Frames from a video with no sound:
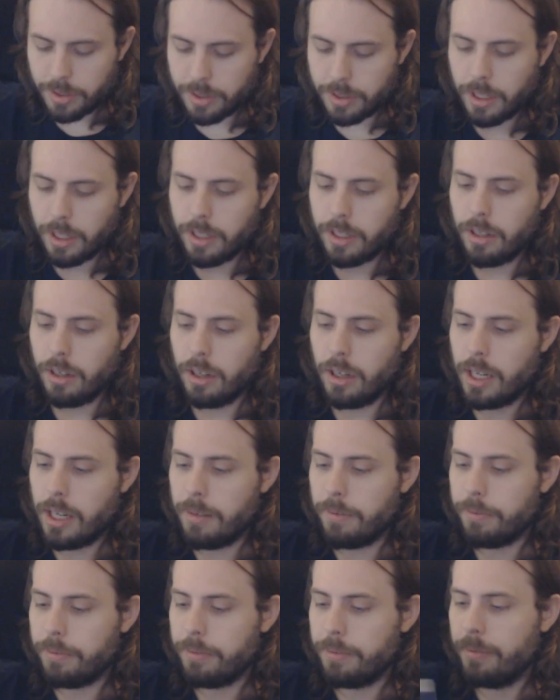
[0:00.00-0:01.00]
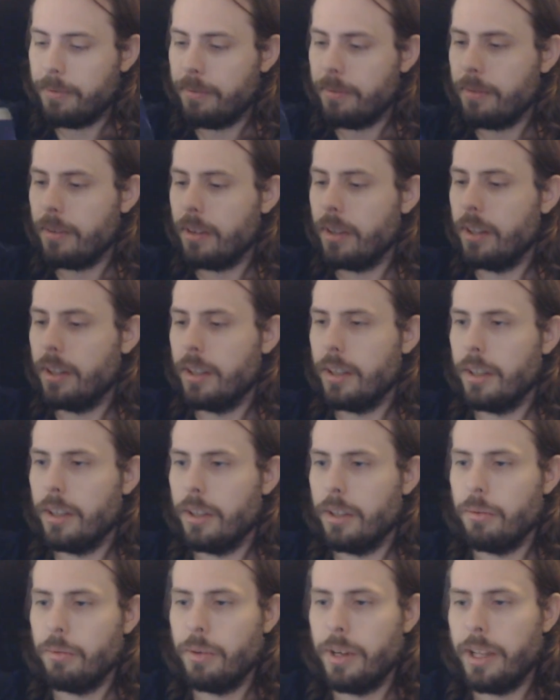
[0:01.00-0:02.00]
Start off
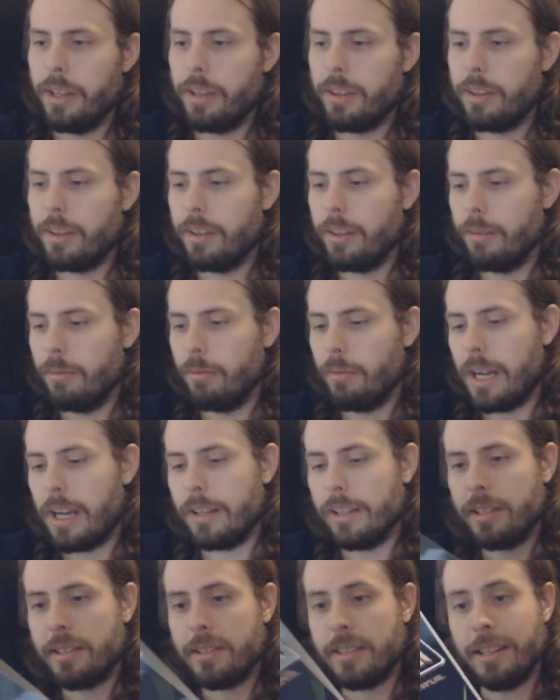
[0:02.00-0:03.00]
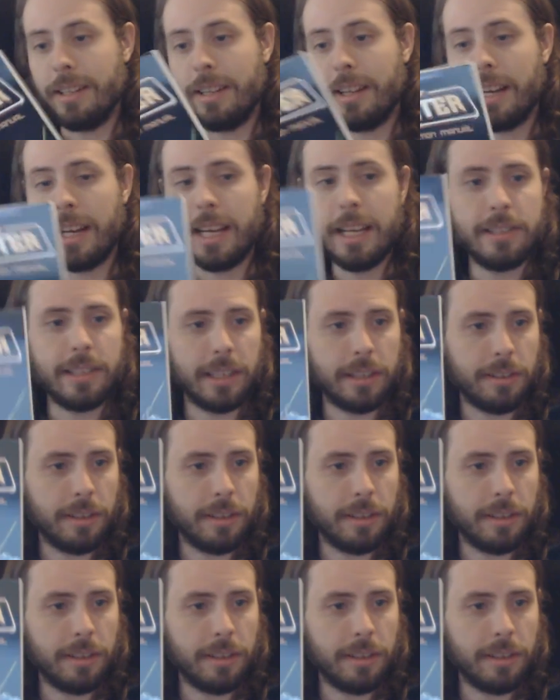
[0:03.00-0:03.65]
with, wow, this is a nice